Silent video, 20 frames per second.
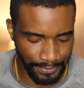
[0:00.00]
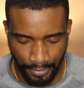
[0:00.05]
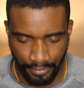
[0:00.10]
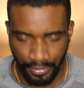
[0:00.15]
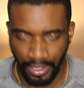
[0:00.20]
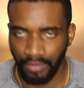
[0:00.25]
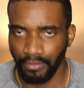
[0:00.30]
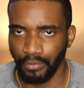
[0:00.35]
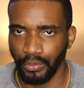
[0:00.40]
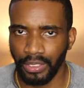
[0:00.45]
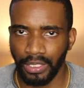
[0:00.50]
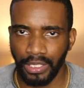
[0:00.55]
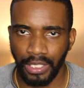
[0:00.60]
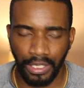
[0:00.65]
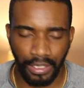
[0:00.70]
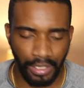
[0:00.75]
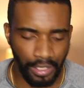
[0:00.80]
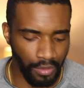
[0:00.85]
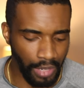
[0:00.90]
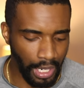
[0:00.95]
But really
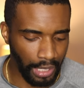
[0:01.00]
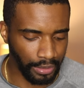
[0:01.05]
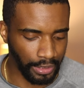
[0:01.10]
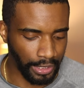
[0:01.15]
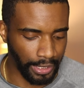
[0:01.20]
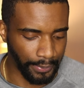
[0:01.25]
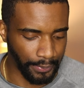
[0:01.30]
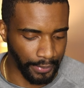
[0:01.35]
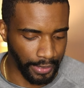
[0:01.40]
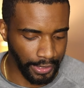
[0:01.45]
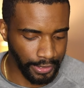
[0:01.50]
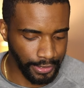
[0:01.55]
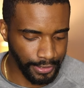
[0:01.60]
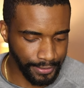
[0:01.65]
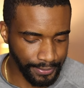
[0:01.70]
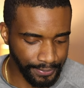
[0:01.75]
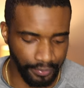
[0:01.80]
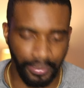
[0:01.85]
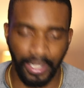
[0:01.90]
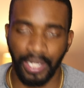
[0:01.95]
didn't go out that
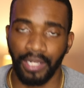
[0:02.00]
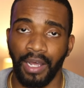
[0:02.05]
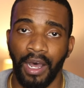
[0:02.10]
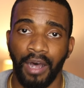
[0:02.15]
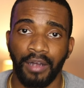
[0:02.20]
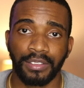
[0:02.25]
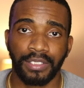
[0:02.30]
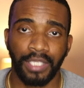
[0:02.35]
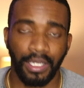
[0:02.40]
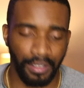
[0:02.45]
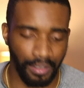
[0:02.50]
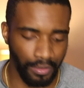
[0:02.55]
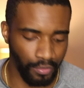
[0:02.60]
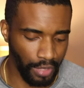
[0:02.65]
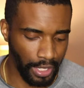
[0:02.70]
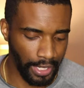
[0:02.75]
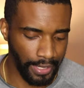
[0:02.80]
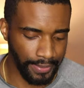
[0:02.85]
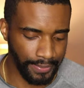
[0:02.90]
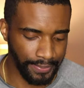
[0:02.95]
much. But I'll tell you
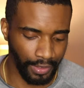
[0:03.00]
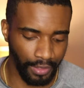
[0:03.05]
what,